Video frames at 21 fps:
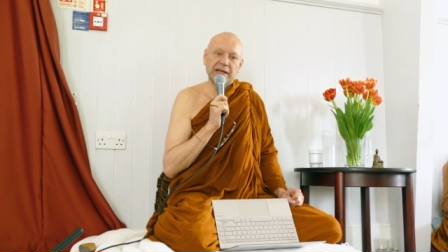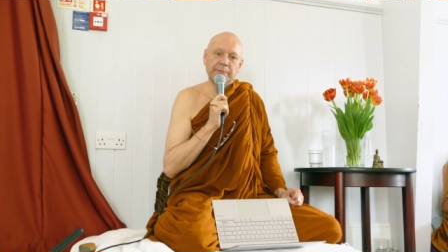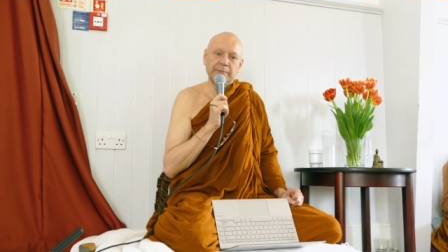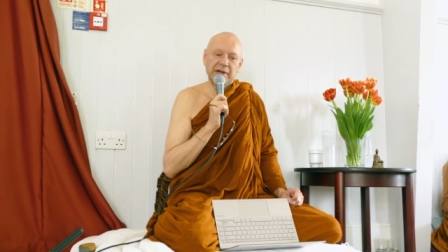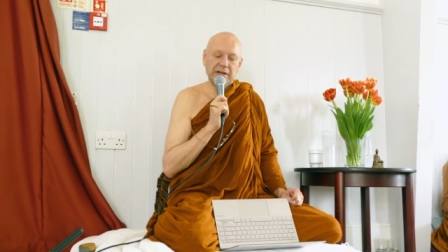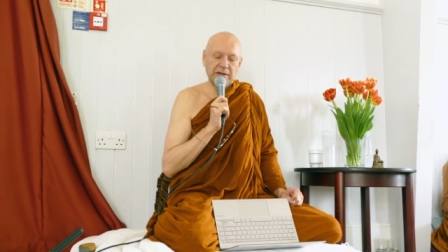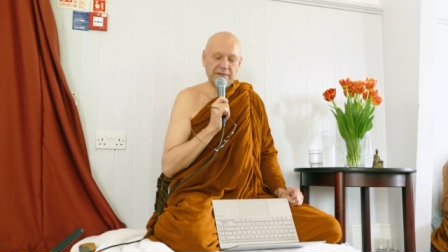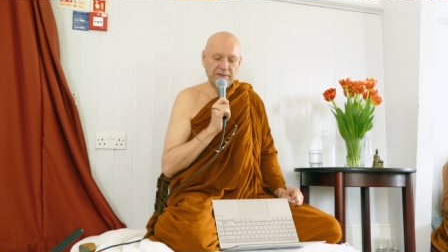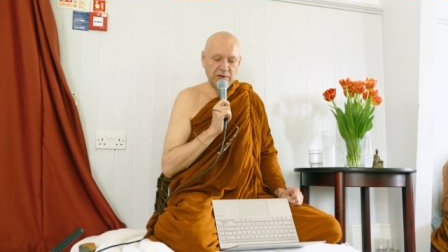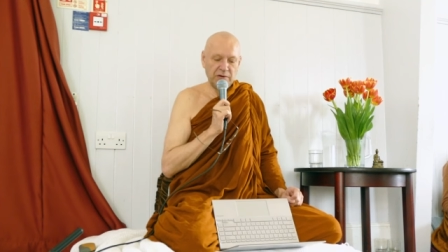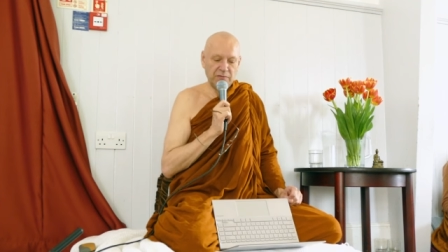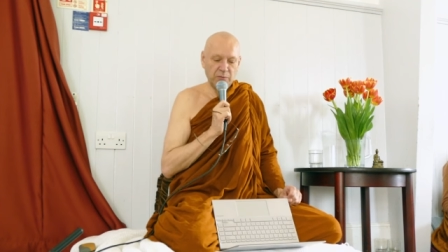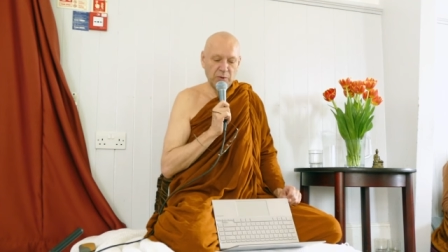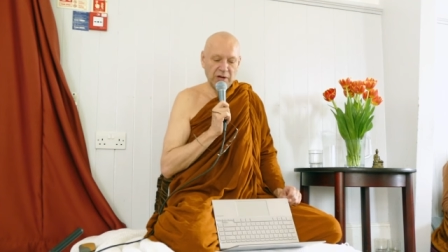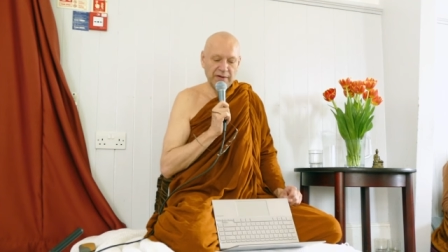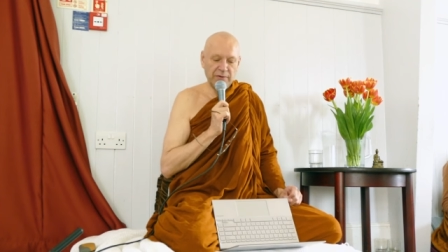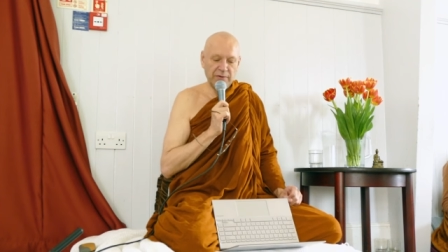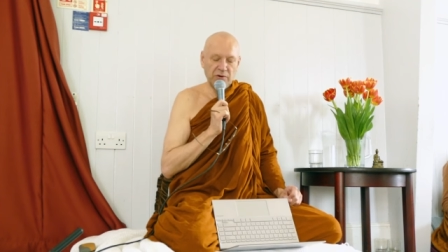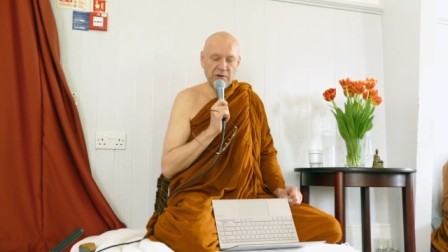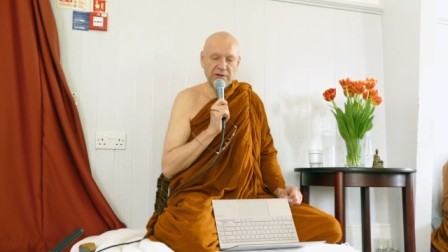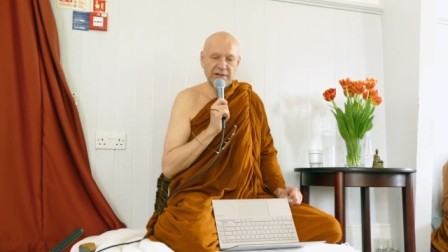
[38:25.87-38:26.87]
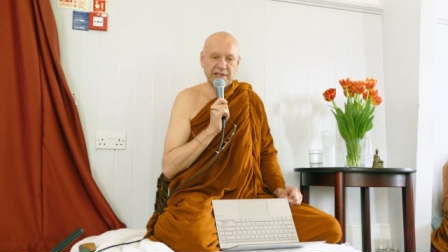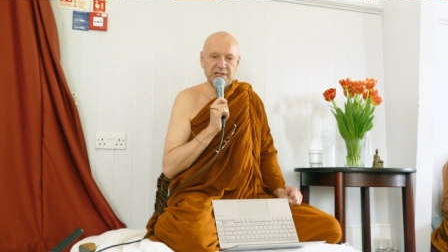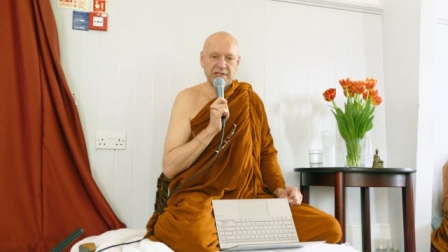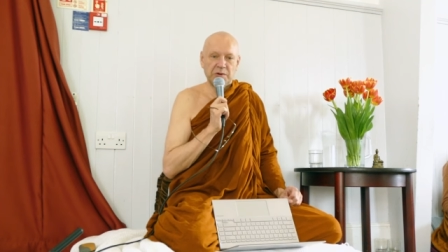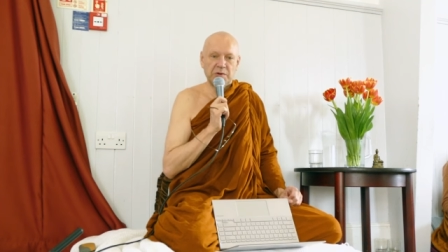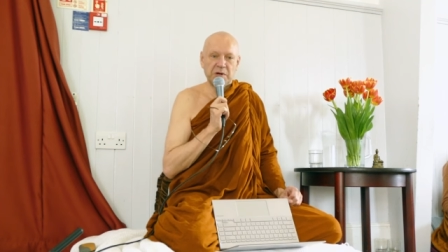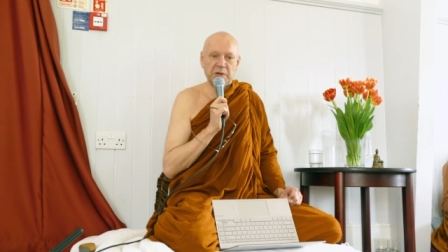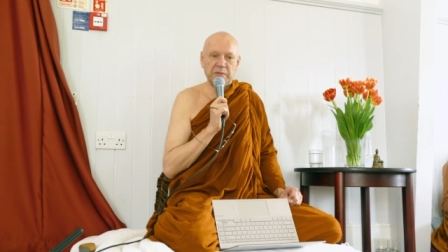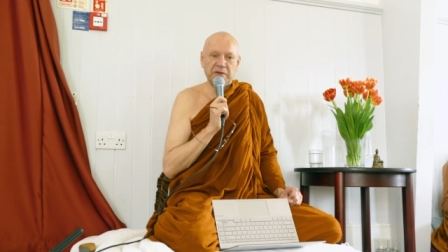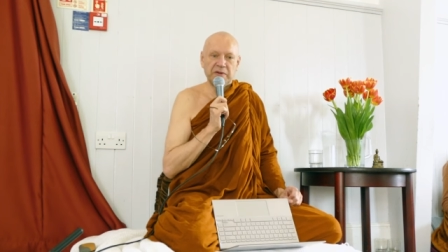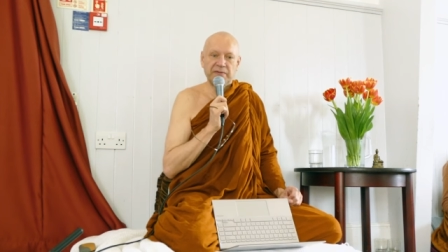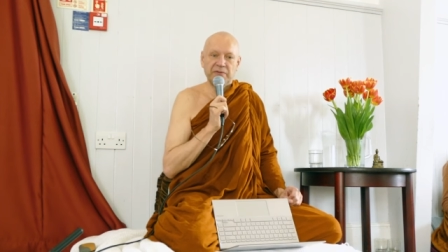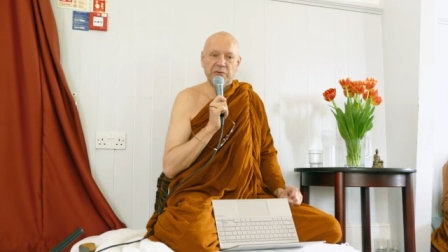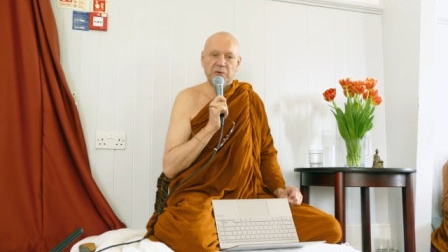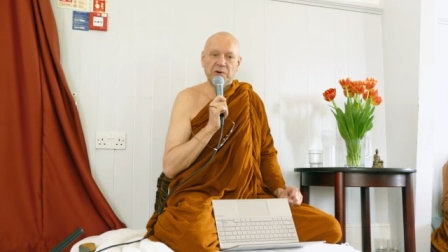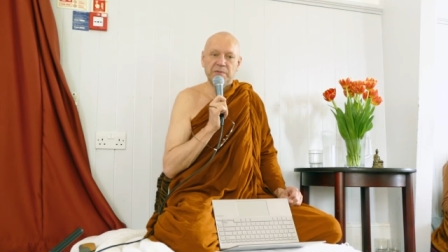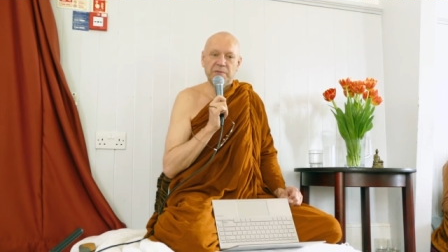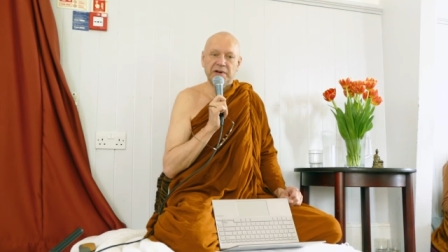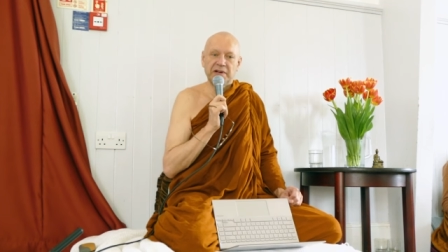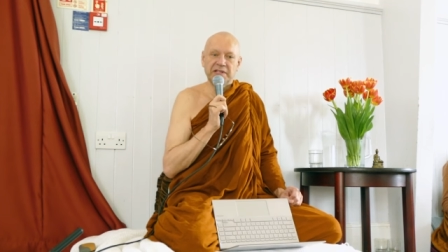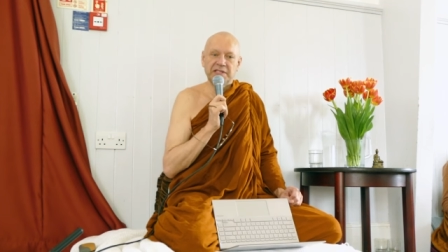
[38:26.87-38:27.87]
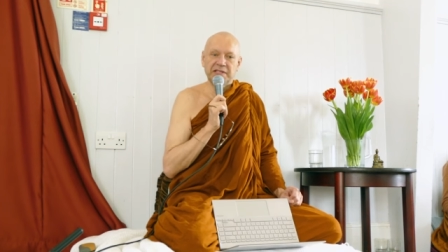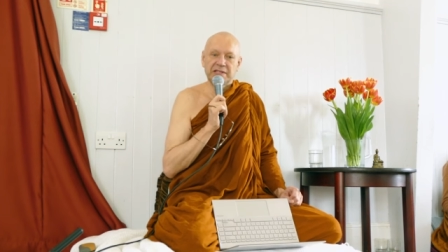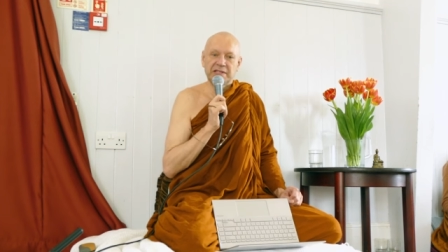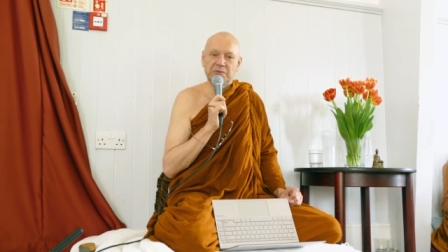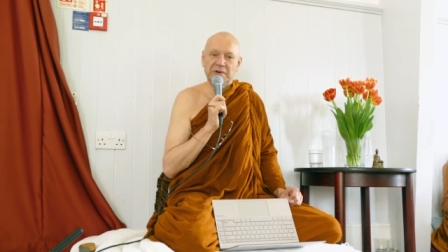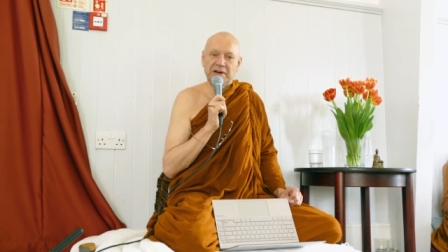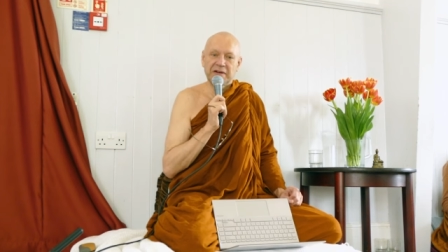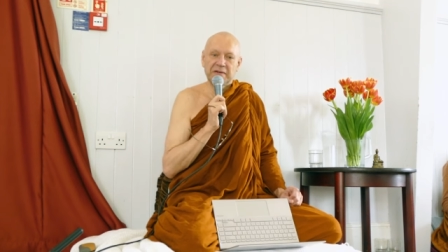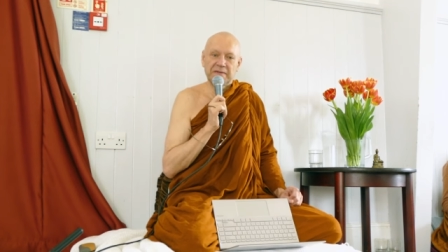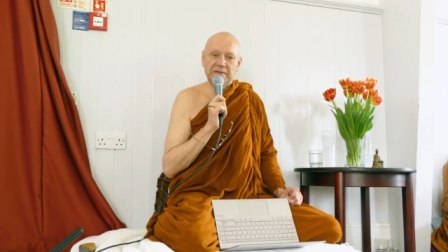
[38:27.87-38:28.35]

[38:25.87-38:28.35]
And many of you will have heard this story before because it's quite